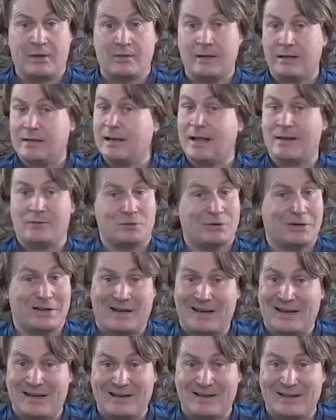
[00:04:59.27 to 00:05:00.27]
They naturally
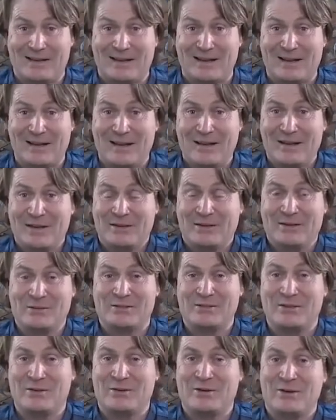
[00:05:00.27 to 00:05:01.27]
need that
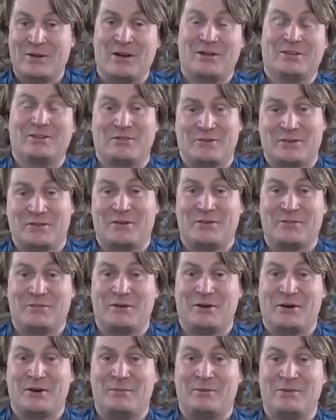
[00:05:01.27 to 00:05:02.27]
because they're in an artificial
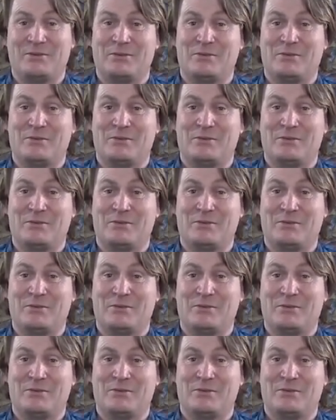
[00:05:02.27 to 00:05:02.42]
environment.